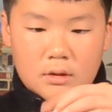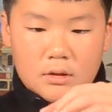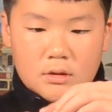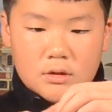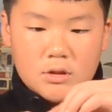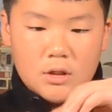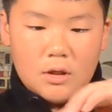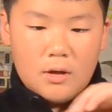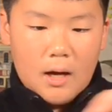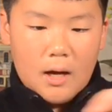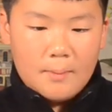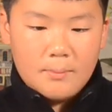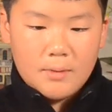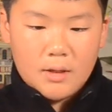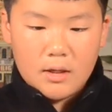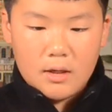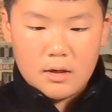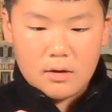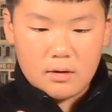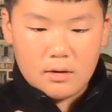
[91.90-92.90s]
So I'm
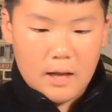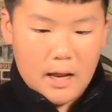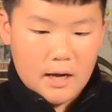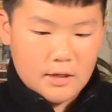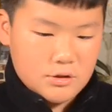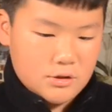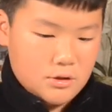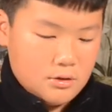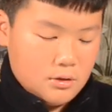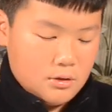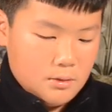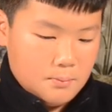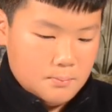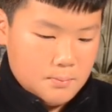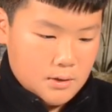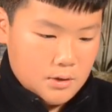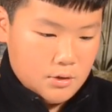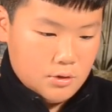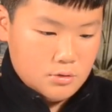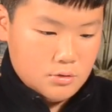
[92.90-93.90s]
gonna actually be
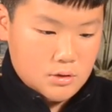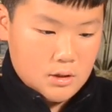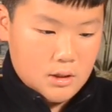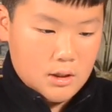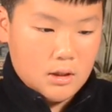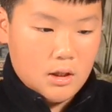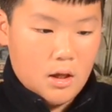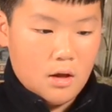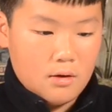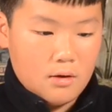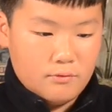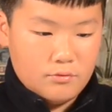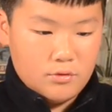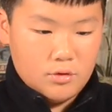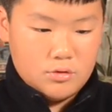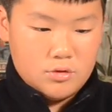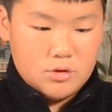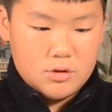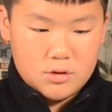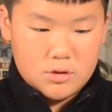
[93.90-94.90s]
using a lot of
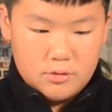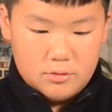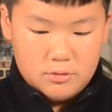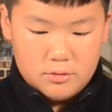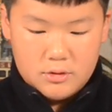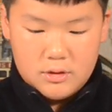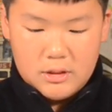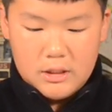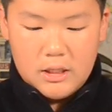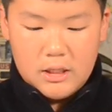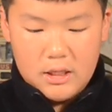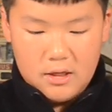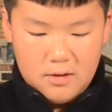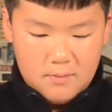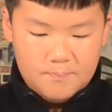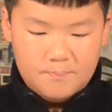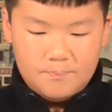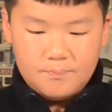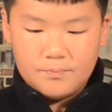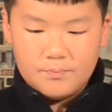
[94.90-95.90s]
those screws today.
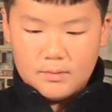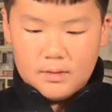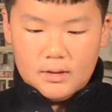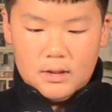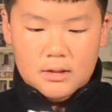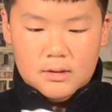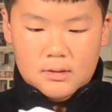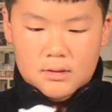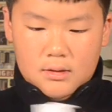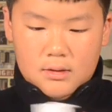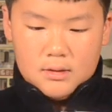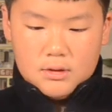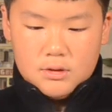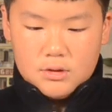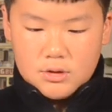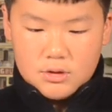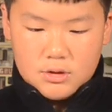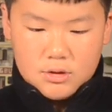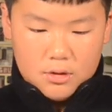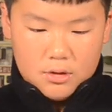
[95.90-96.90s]

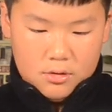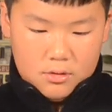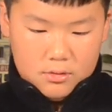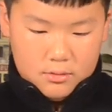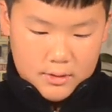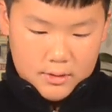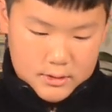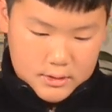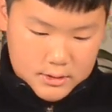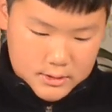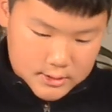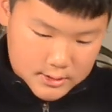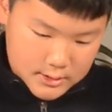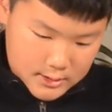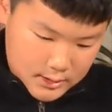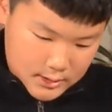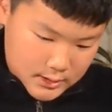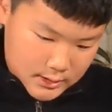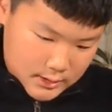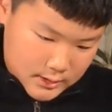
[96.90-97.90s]
So let's
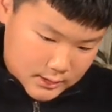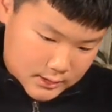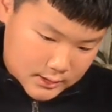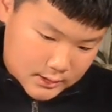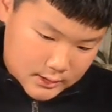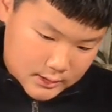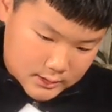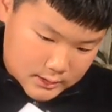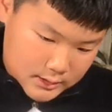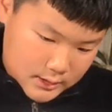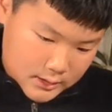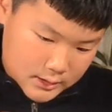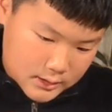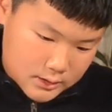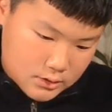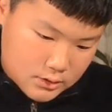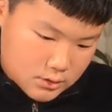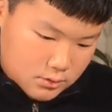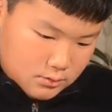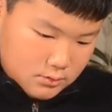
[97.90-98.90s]
see, let's get
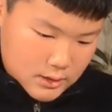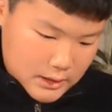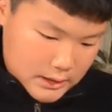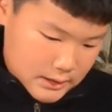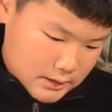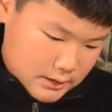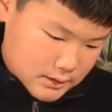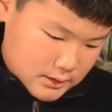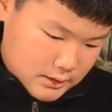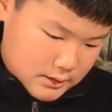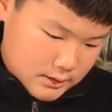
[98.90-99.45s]
into this.